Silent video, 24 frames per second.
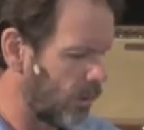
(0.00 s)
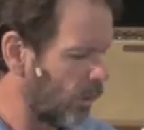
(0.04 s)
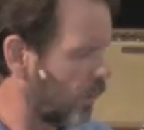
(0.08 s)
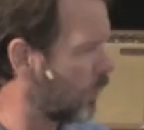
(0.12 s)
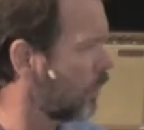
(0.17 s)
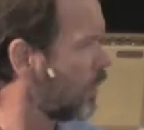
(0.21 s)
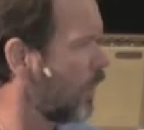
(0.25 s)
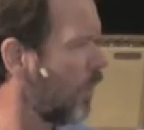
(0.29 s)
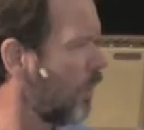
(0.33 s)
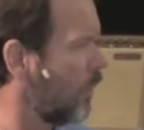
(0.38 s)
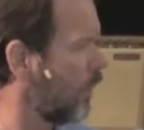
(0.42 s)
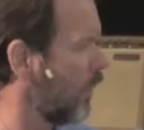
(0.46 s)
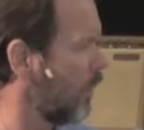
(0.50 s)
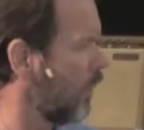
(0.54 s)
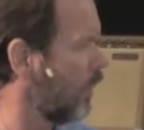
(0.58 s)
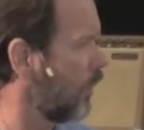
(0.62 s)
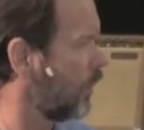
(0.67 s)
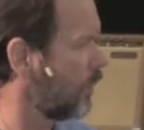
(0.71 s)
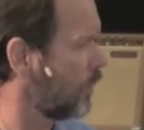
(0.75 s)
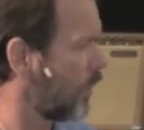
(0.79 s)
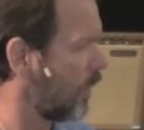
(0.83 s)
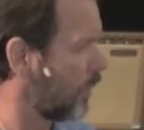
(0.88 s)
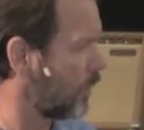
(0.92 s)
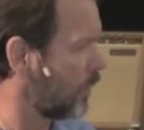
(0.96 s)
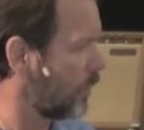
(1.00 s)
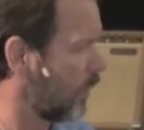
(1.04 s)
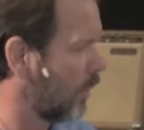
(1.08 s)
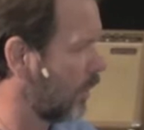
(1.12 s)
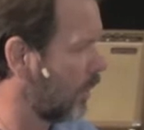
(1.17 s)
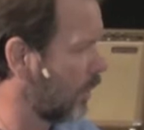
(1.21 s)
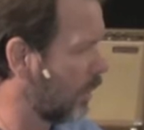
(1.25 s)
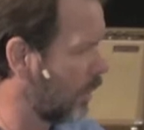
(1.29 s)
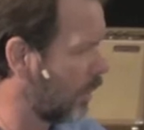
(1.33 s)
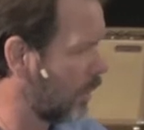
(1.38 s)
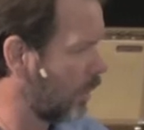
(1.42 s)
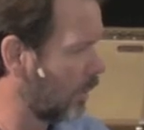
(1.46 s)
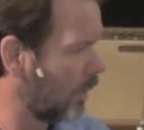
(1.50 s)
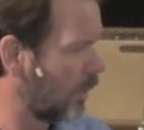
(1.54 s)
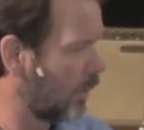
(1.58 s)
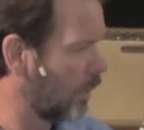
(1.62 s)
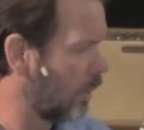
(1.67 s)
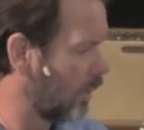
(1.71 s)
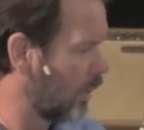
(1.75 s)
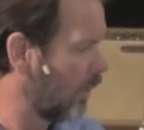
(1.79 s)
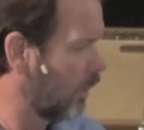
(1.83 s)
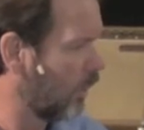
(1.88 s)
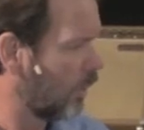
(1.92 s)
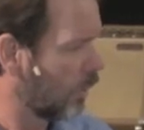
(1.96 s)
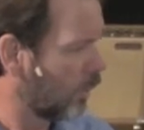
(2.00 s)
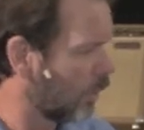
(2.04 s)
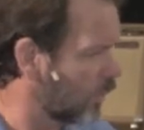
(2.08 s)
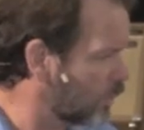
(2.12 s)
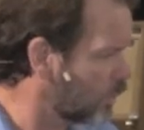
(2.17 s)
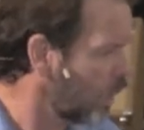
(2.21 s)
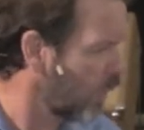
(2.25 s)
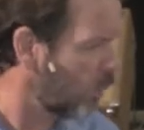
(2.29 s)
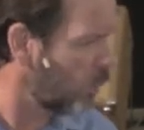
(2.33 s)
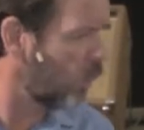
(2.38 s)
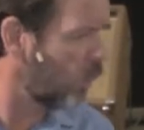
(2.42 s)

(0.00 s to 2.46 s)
There's no intercessor. There's no